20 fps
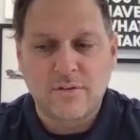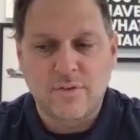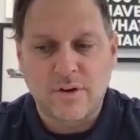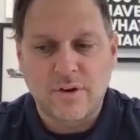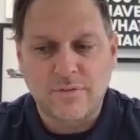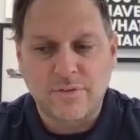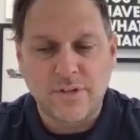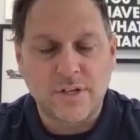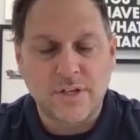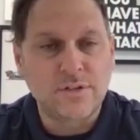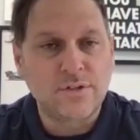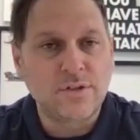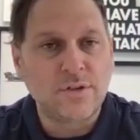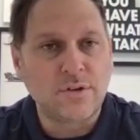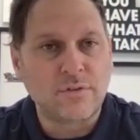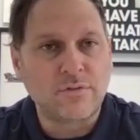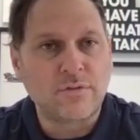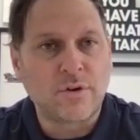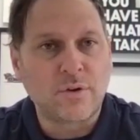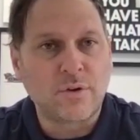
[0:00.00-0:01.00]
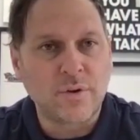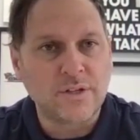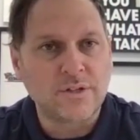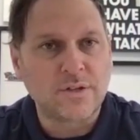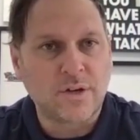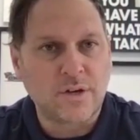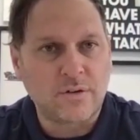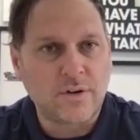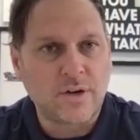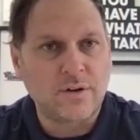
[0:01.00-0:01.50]
roughly a 2 to 4 week
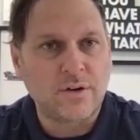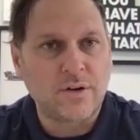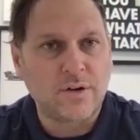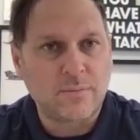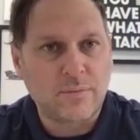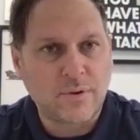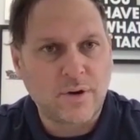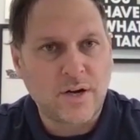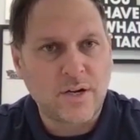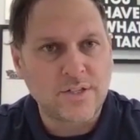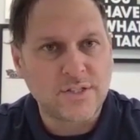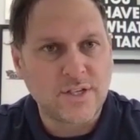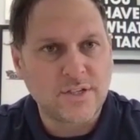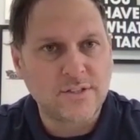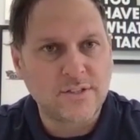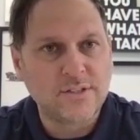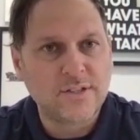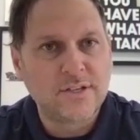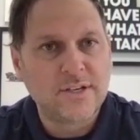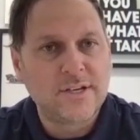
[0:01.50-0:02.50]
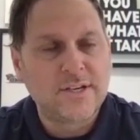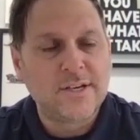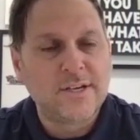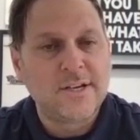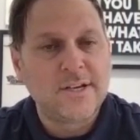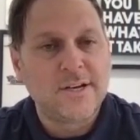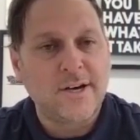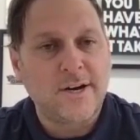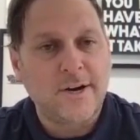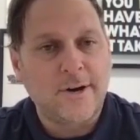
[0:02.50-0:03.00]
turnaround on a project,
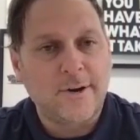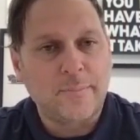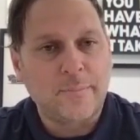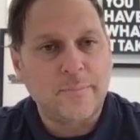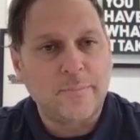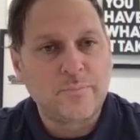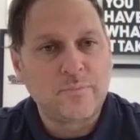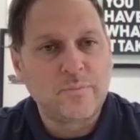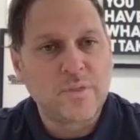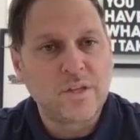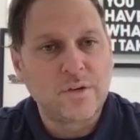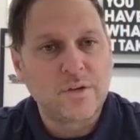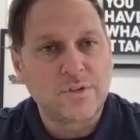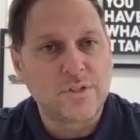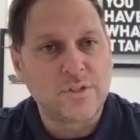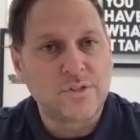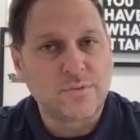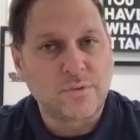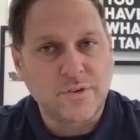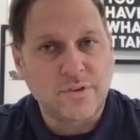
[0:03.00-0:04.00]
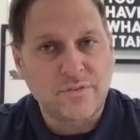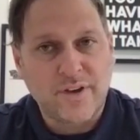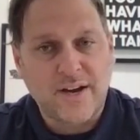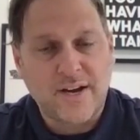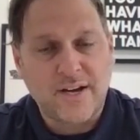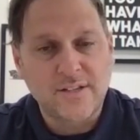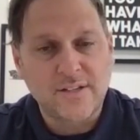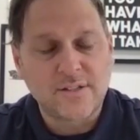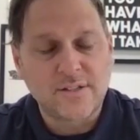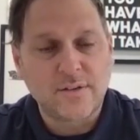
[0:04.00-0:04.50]
which is really
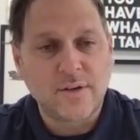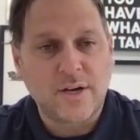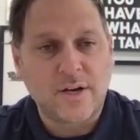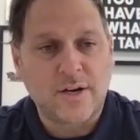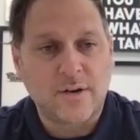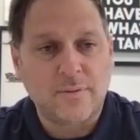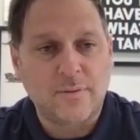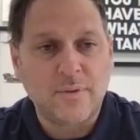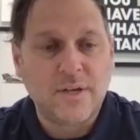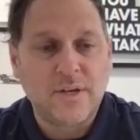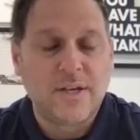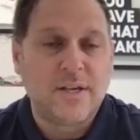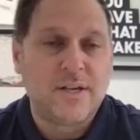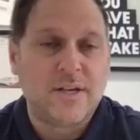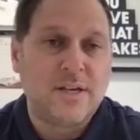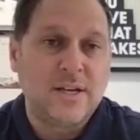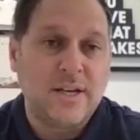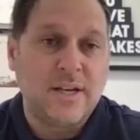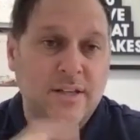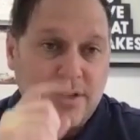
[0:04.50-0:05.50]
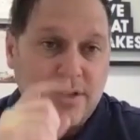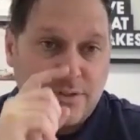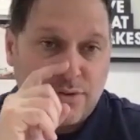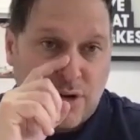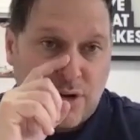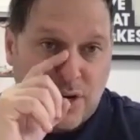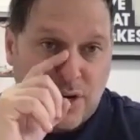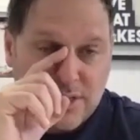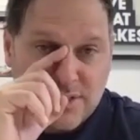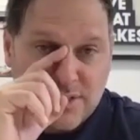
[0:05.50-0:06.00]
fast. And the
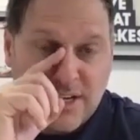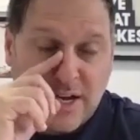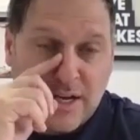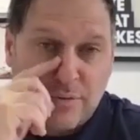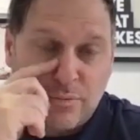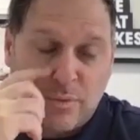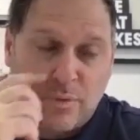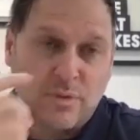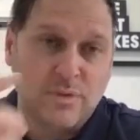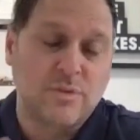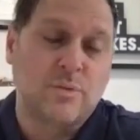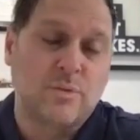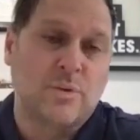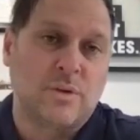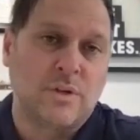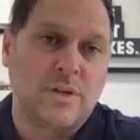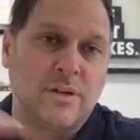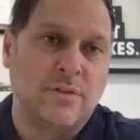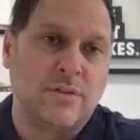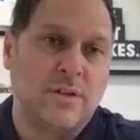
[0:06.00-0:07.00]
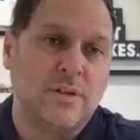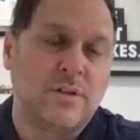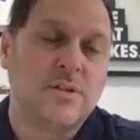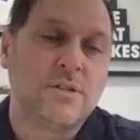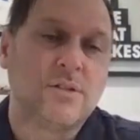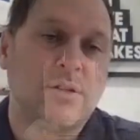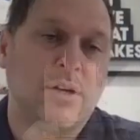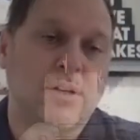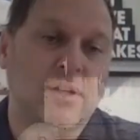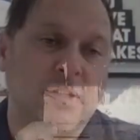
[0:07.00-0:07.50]
drawing side will even
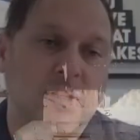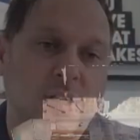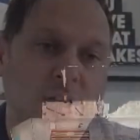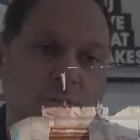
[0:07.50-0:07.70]
start to